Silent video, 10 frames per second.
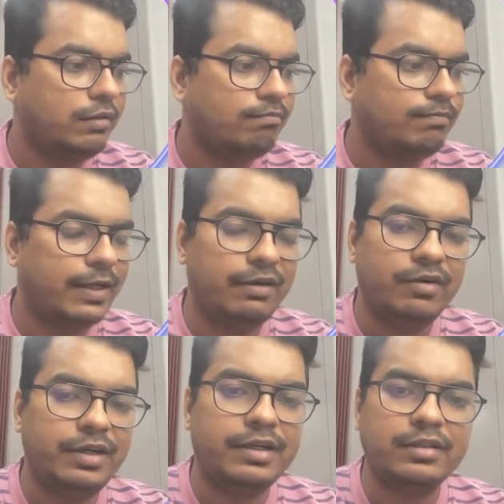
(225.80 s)
it will
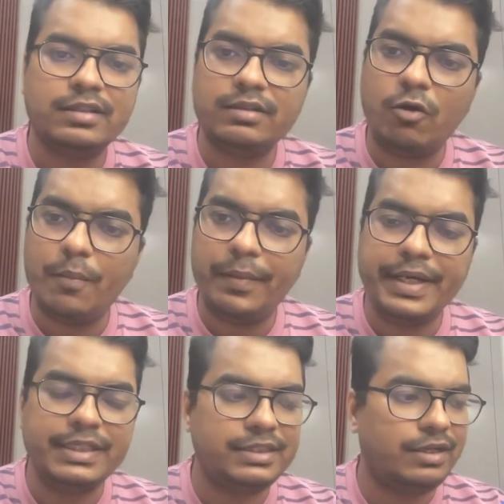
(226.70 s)
return the
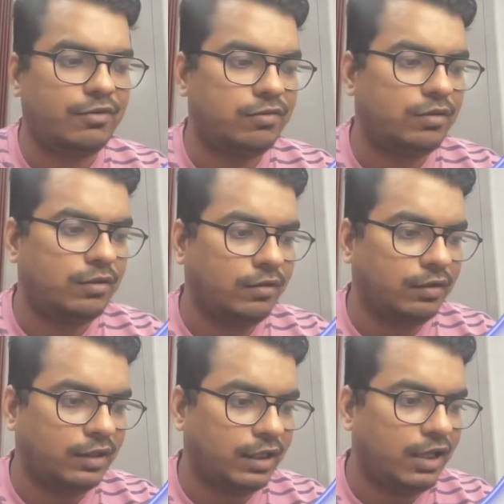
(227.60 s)
operand itself.
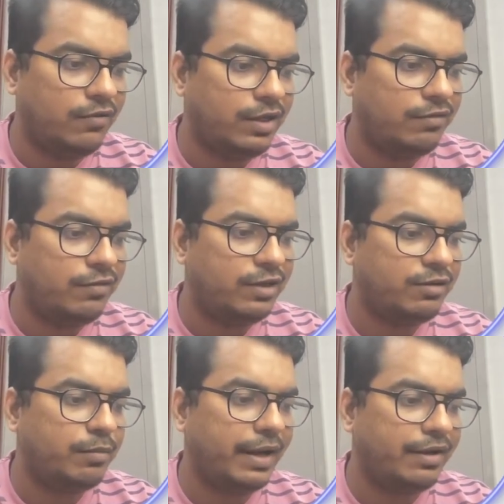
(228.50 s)
Even if it is
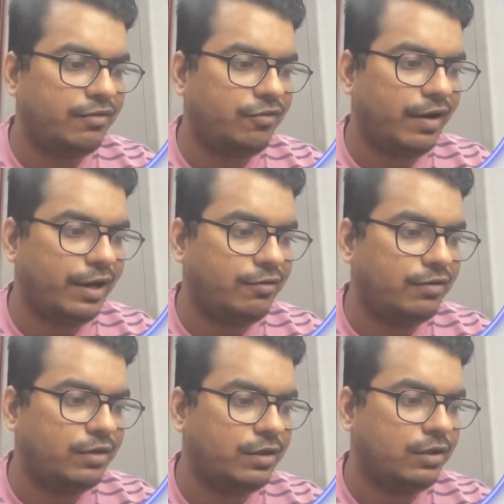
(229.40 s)
minus 5,
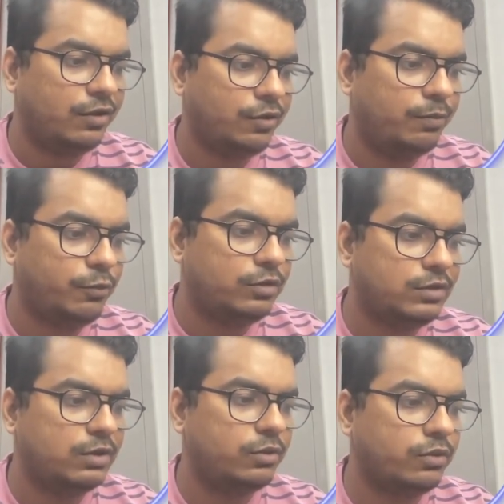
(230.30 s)
you put
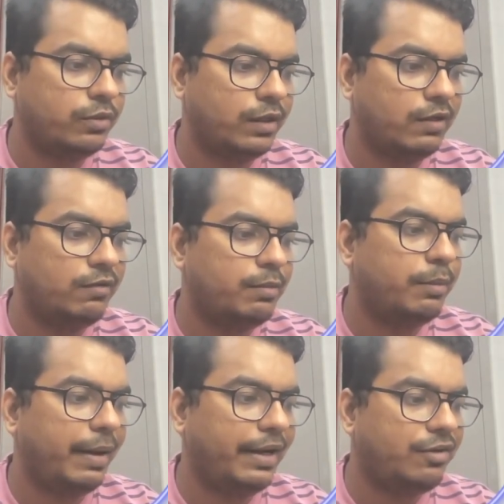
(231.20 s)
0, it will be
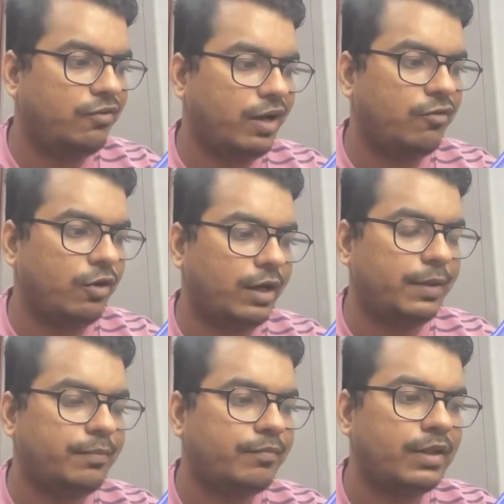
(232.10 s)
minus 5
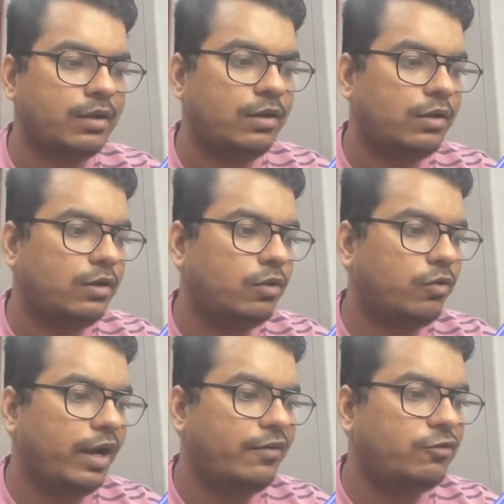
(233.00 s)
only. So
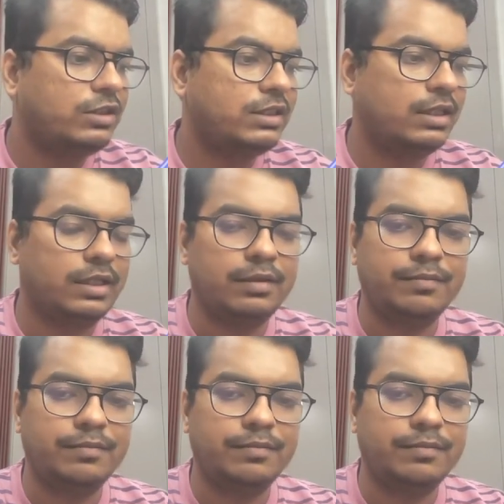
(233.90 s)
I would say